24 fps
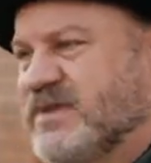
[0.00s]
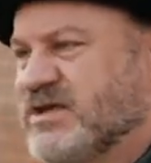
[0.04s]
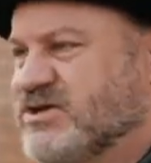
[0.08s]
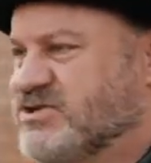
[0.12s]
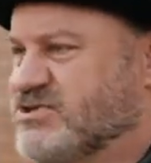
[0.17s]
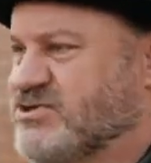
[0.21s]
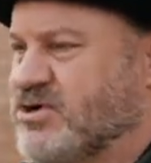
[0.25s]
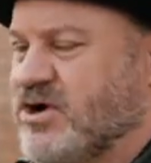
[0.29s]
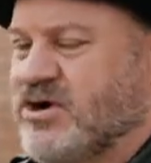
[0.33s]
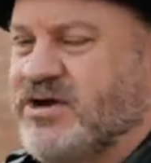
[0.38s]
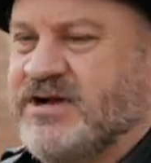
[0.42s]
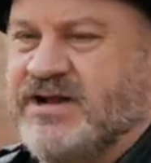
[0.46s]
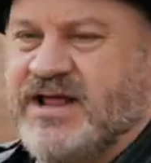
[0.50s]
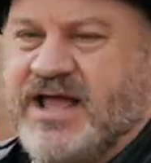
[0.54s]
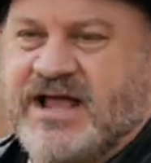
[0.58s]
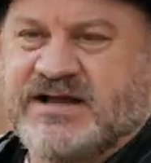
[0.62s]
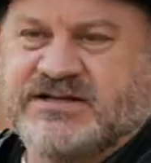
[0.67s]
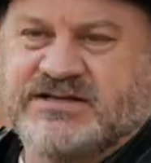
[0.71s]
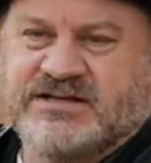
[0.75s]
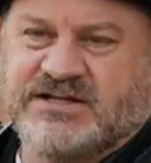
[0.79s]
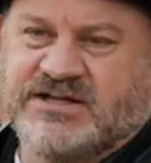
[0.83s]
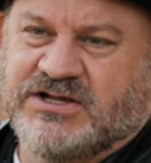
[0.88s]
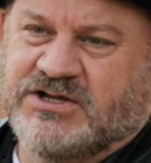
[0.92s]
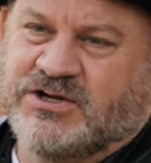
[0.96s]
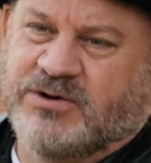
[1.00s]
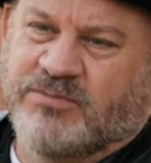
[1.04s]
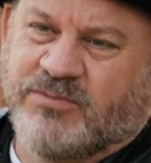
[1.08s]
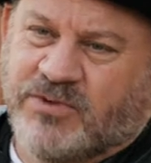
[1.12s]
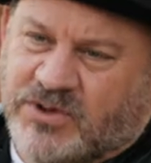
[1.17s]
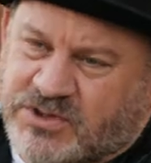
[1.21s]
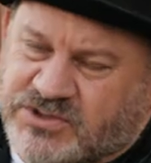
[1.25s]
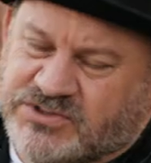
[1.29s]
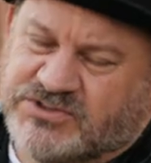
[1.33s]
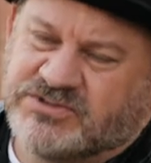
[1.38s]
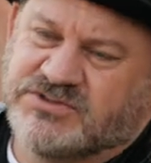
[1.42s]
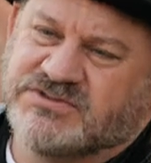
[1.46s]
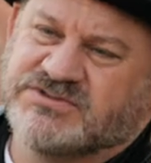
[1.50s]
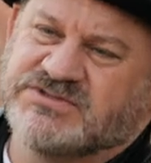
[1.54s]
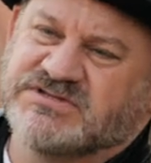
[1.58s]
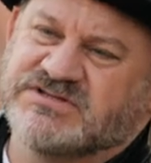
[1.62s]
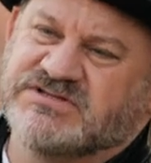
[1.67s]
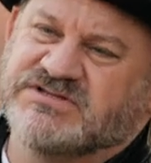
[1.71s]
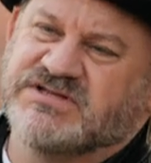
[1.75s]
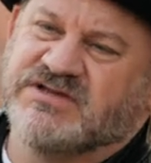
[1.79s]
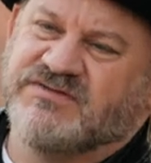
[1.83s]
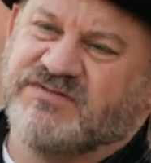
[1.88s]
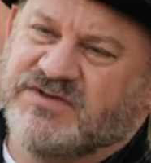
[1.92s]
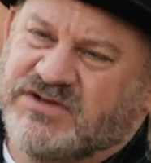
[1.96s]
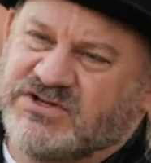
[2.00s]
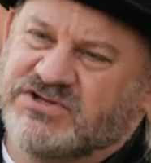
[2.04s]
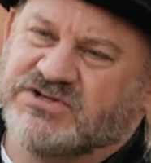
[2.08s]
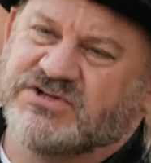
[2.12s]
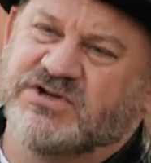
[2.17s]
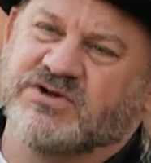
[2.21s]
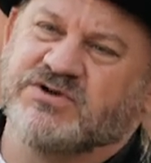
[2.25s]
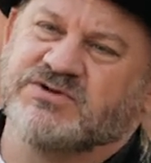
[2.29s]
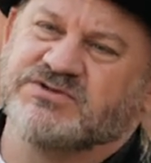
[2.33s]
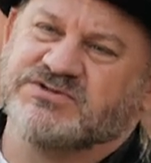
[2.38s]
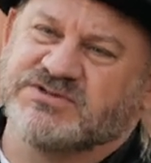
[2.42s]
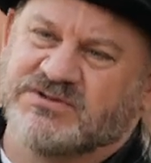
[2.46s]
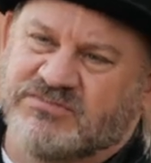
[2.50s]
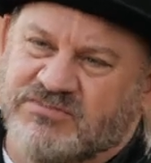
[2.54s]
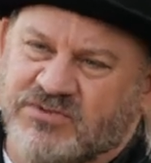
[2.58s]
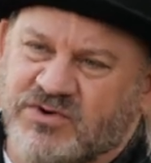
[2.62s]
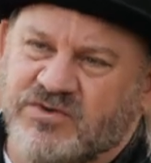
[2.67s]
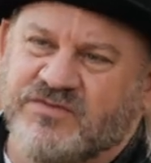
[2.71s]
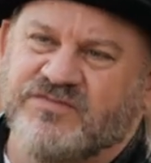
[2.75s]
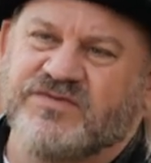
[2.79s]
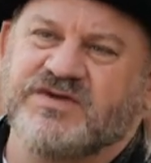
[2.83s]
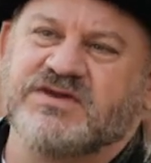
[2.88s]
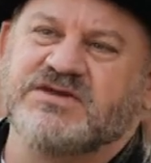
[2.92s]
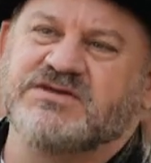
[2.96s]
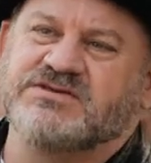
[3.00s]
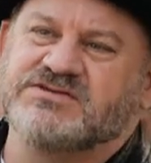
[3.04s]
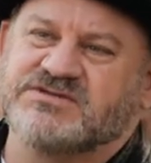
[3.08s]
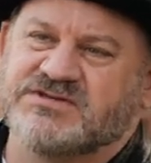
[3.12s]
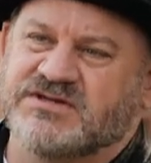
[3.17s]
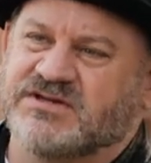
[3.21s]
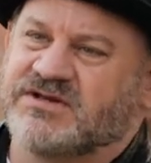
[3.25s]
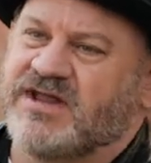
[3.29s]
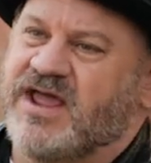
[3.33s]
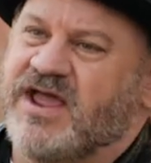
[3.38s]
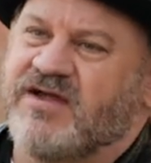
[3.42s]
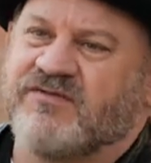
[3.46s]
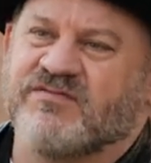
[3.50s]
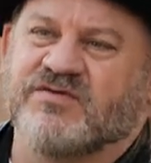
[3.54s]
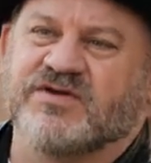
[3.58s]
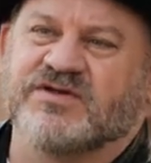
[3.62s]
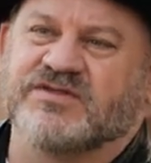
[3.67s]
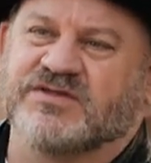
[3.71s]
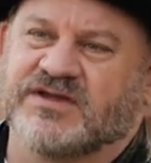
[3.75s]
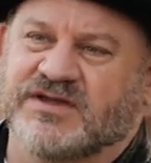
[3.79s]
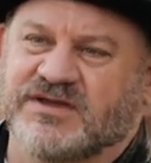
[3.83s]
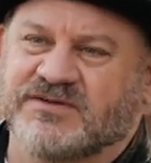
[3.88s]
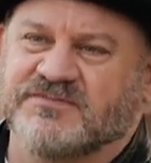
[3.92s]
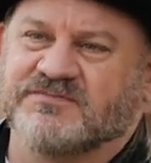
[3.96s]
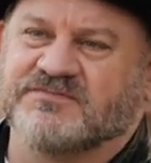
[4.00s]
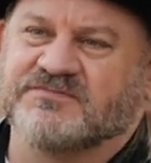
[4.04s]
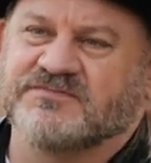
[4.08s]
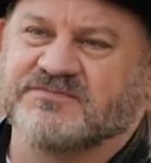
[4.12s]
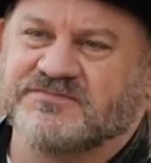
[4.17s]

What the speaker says: started acting in commercials and TV shows and movies and everything.